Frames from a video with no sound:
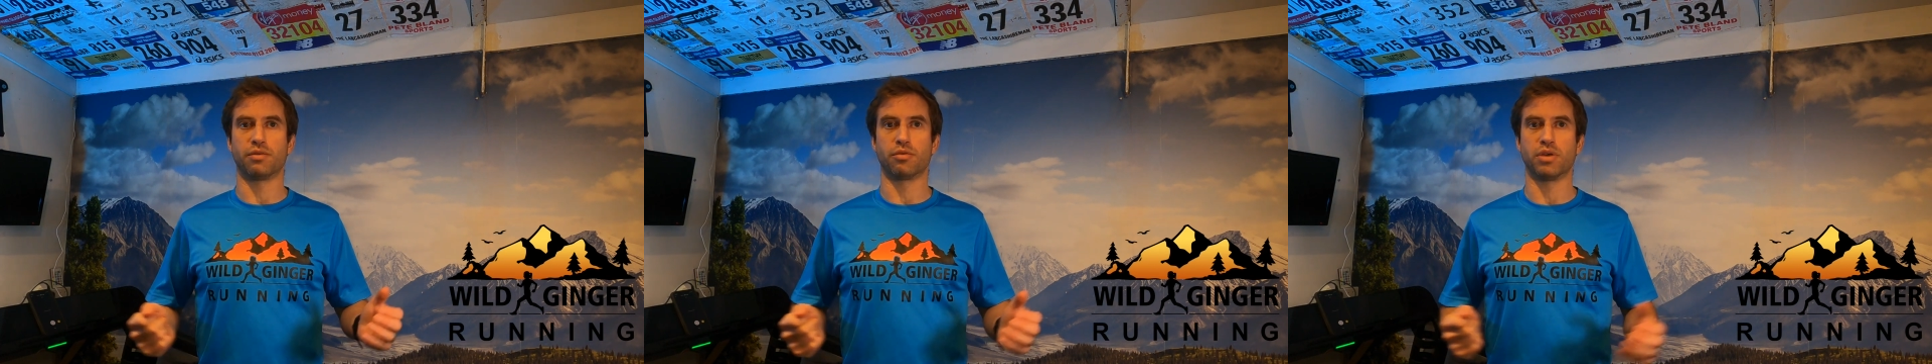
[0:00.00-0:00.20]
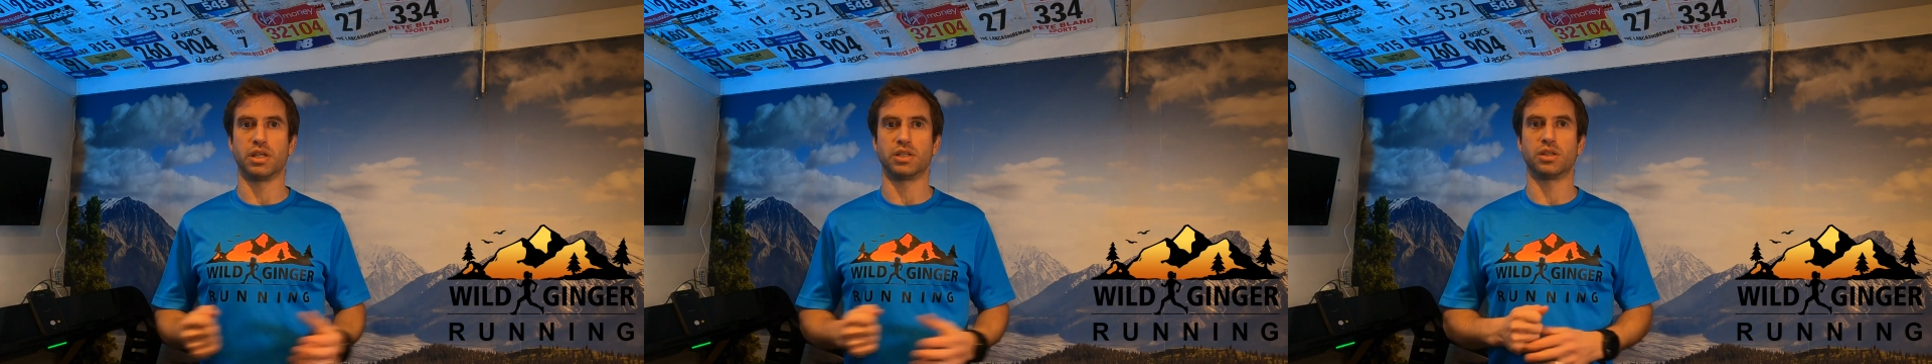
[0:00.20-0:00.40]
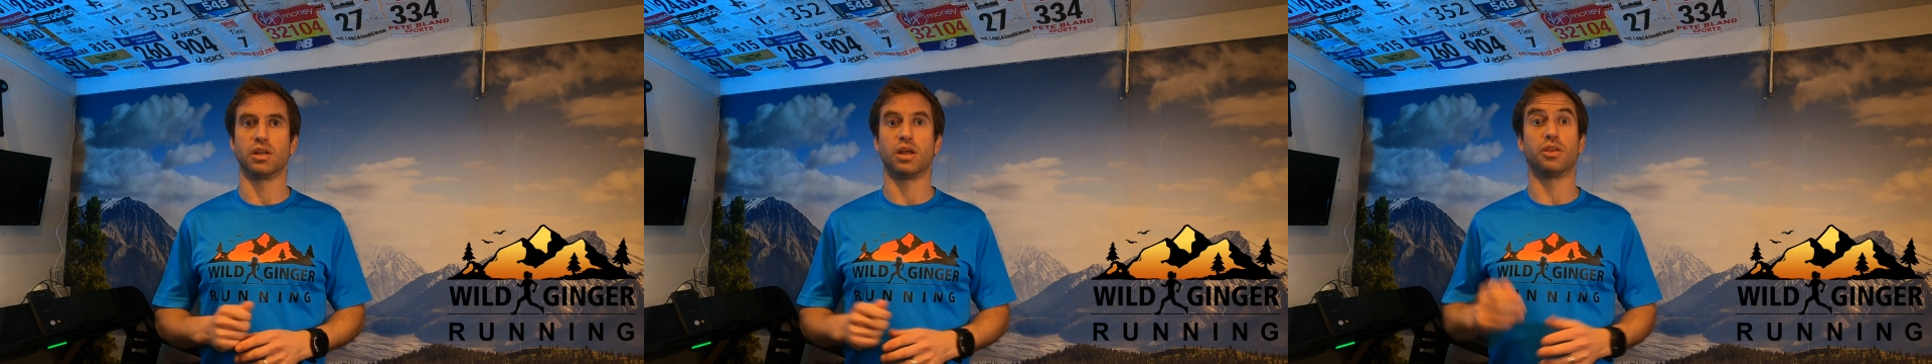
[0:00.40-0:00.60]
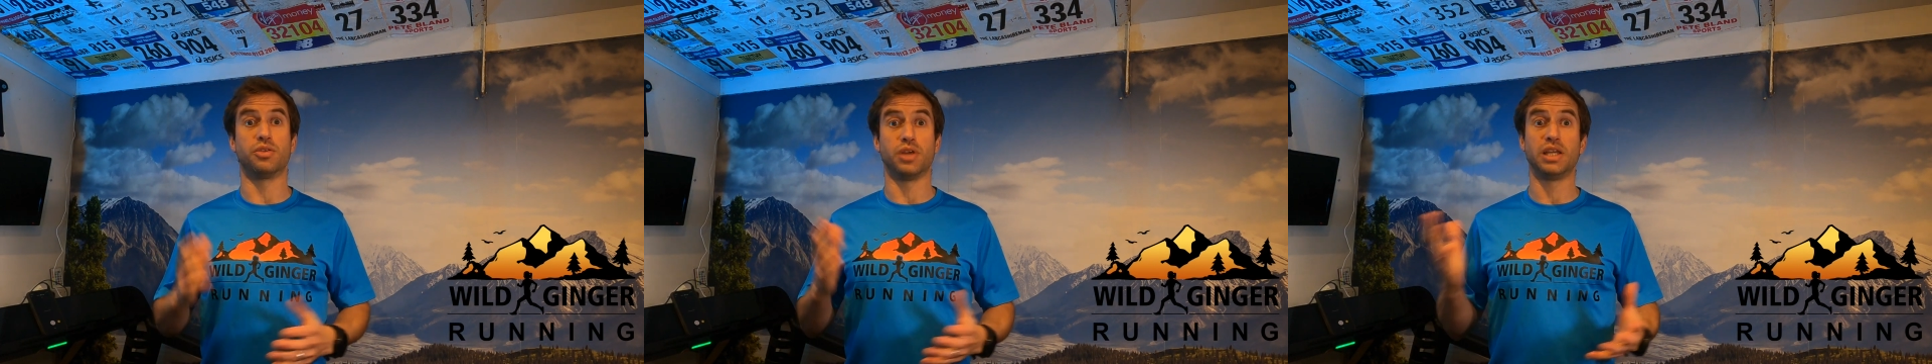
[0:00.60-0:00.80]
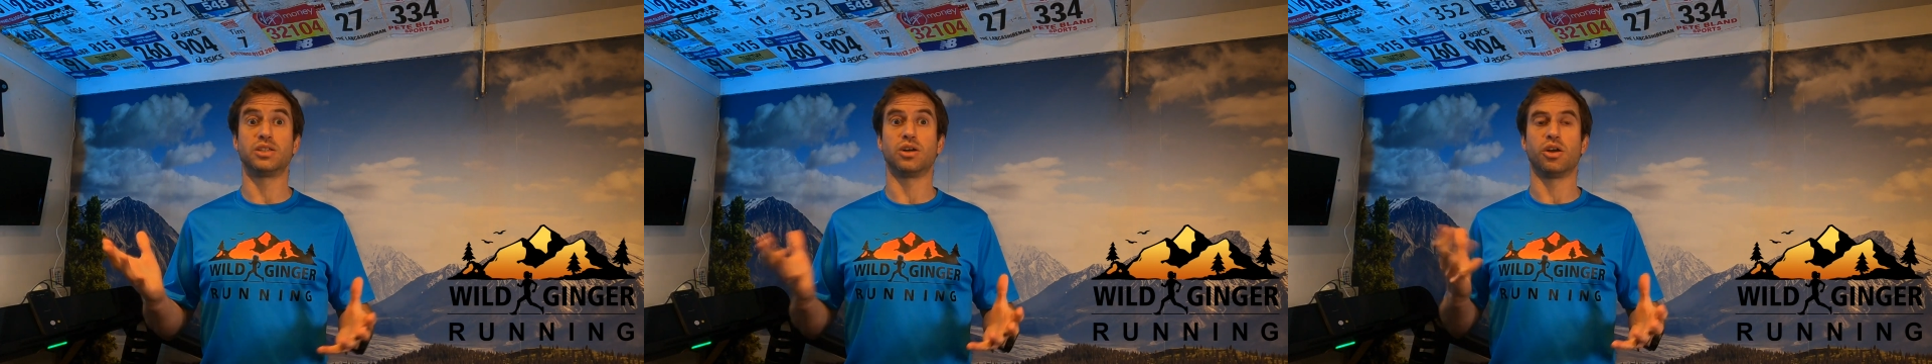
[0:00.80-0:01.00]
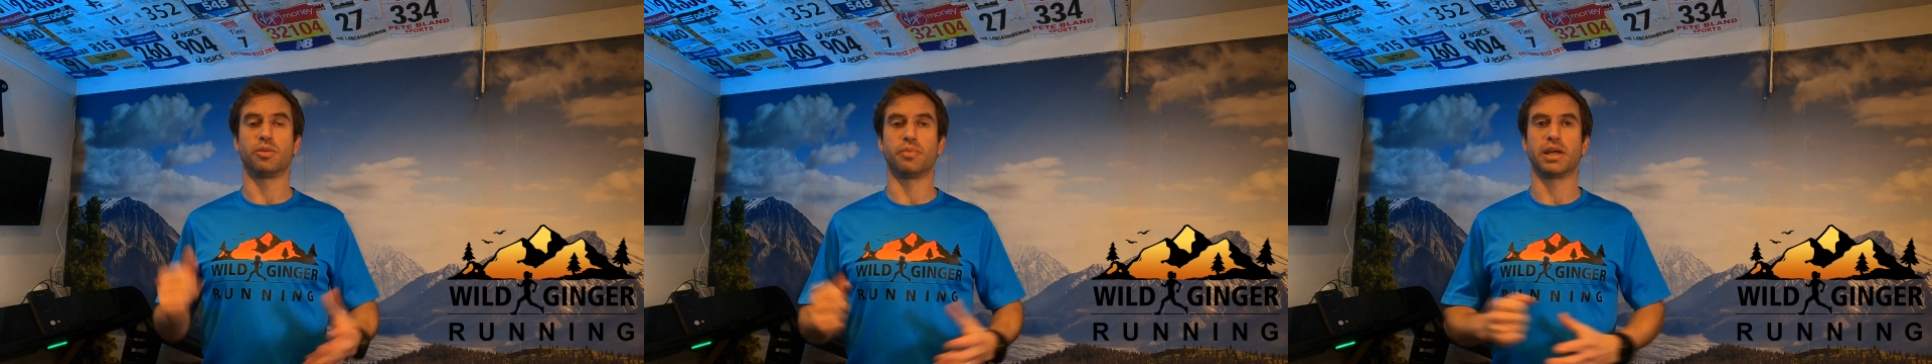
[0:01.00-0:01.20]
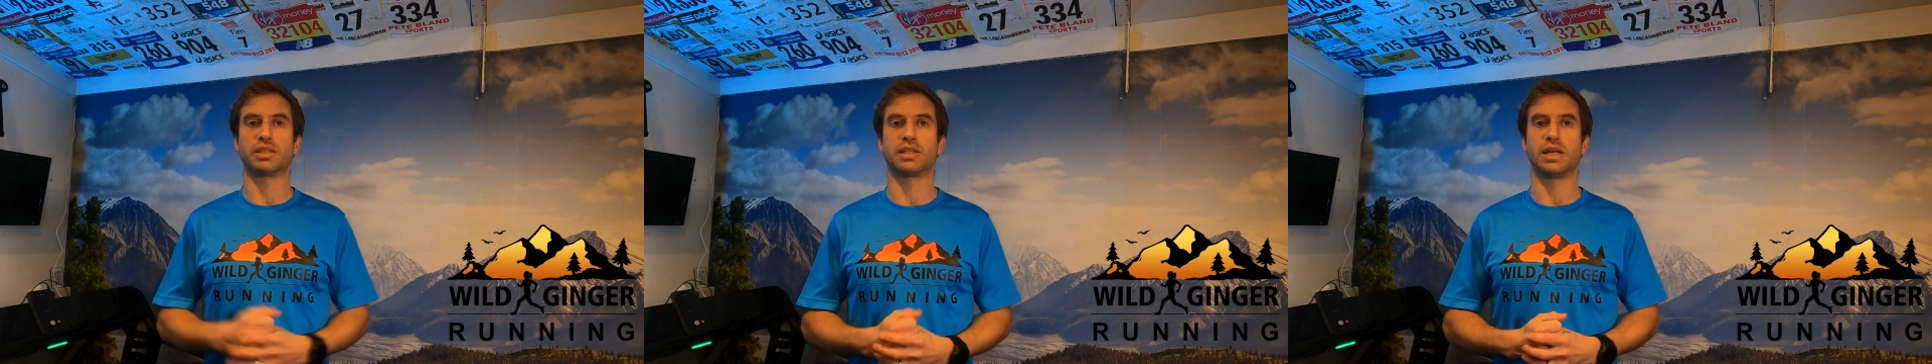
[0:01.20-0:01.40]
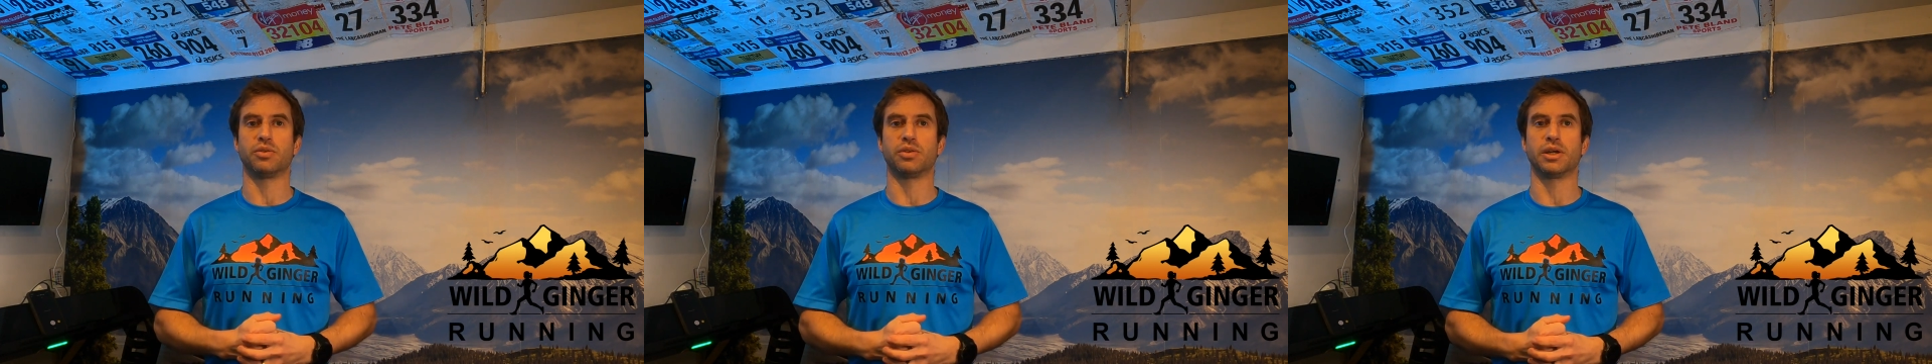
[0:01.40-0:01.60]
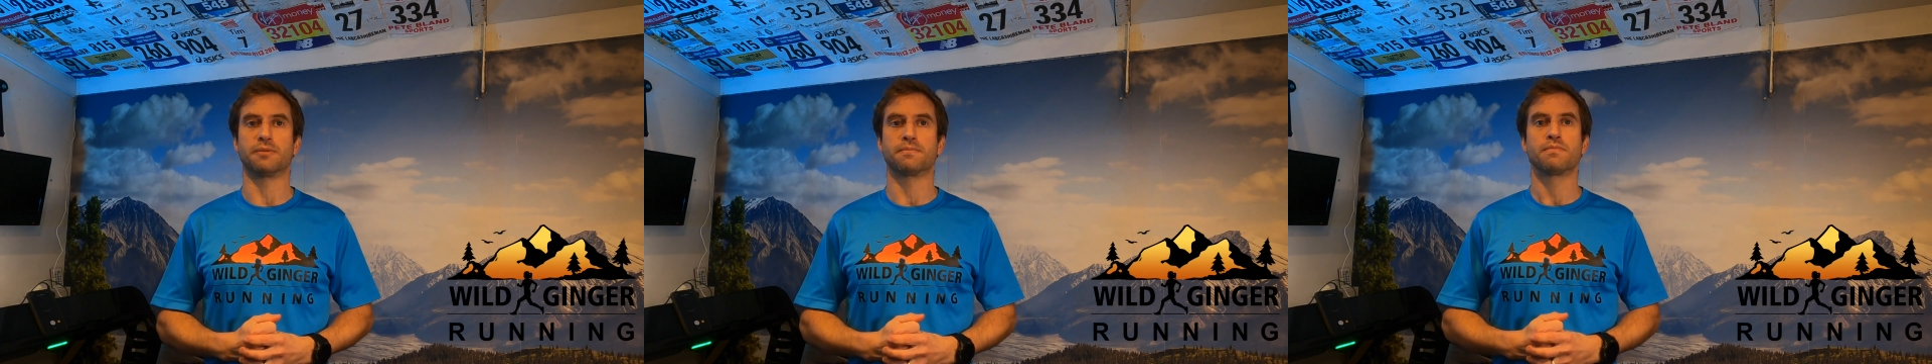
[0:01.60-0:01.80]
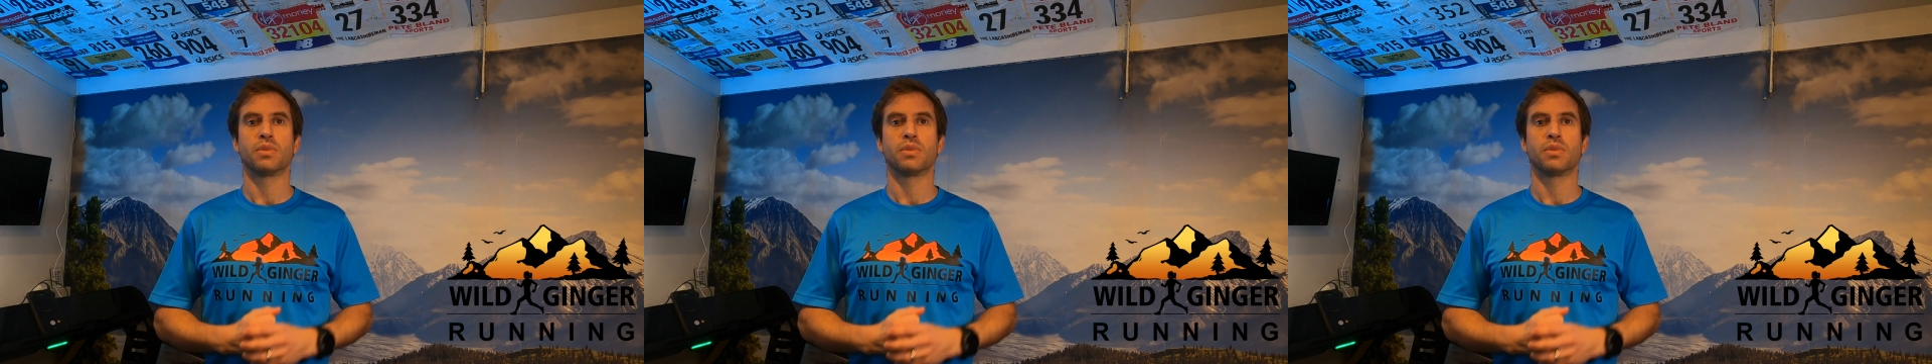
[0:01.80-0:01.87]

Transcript: reason, these are the best out there.